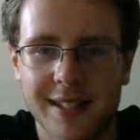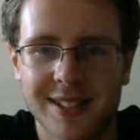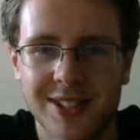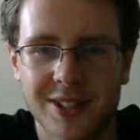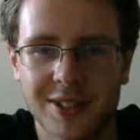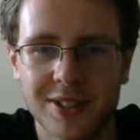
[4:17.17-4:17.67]

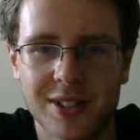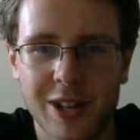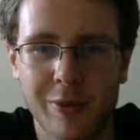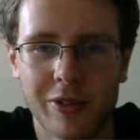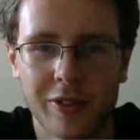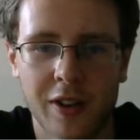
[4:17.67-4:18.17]

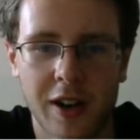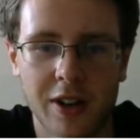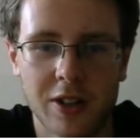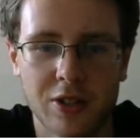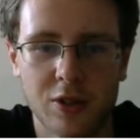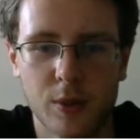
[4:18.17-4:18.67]
uncertainty with
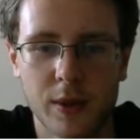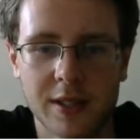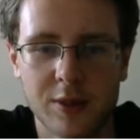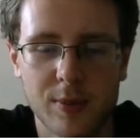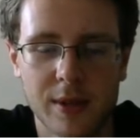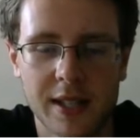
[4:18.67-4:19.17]
regards to the
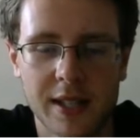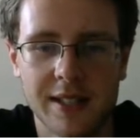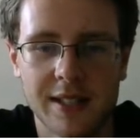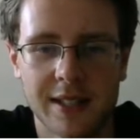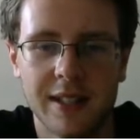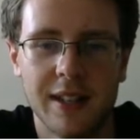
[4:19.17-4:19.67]
wind
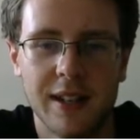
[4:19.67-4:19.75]
speeds.